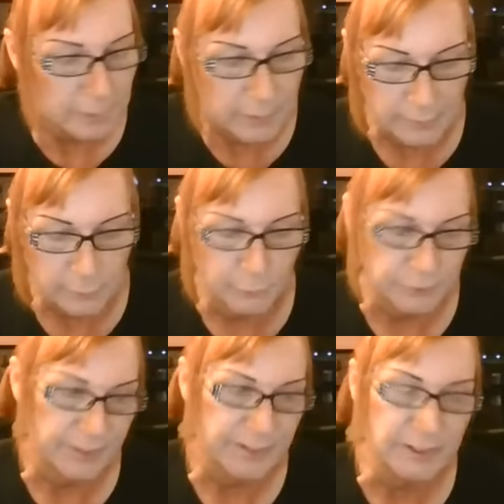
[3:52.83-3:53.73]
I knew at
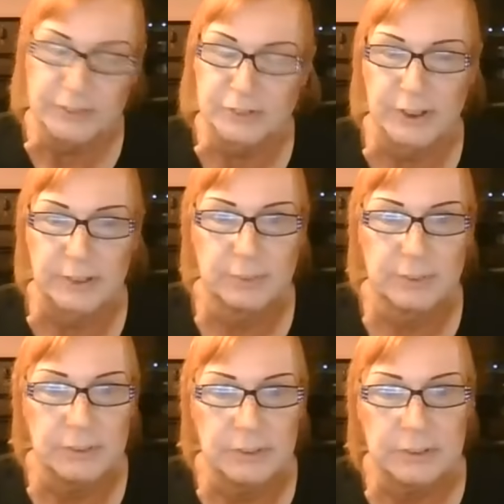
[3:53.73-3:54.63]
the age of
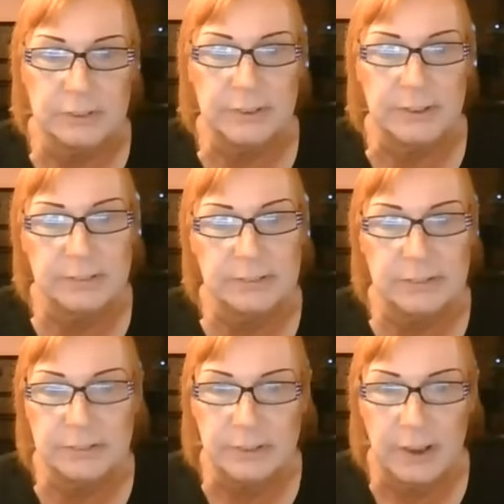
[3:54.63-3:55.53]
7 that
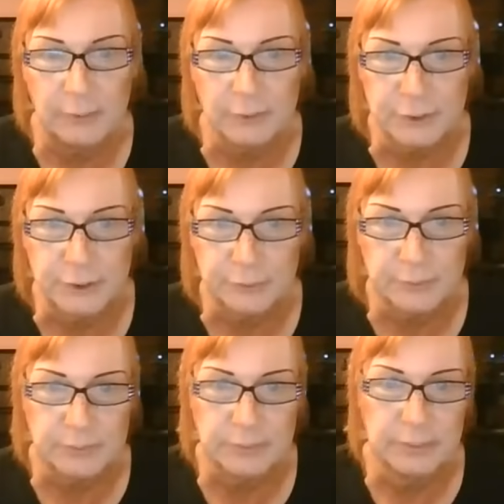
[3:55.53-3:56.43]
I was
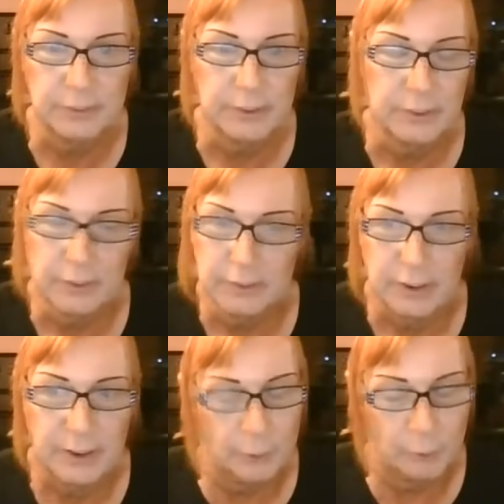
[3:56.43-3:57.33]
different.
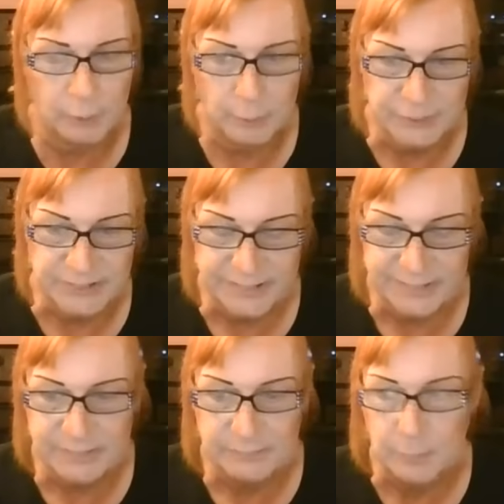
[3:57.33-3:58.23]
I knew I wasn't
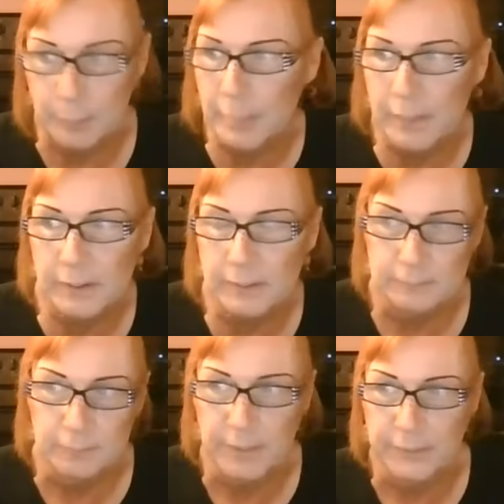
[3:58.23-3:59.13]
gay.
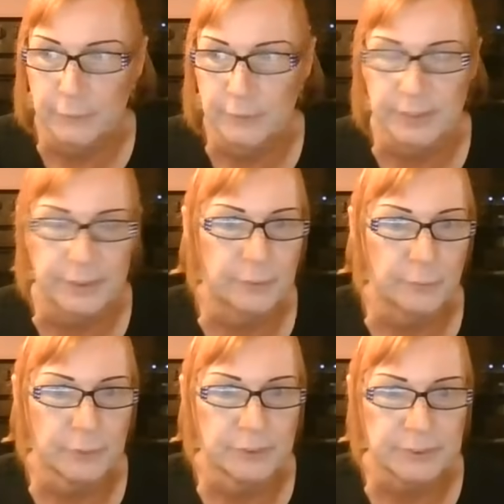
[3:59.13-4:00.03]
I knew I liked
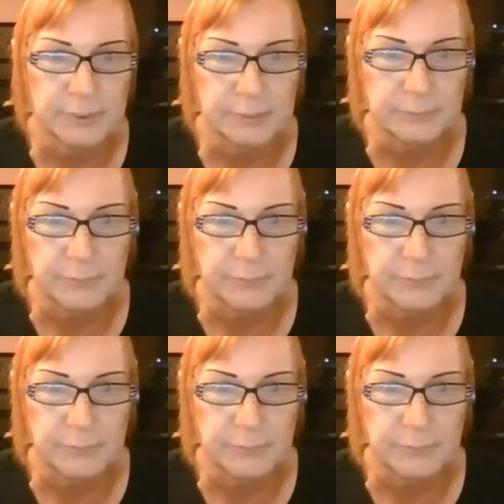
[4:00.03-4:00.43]
girly stuff.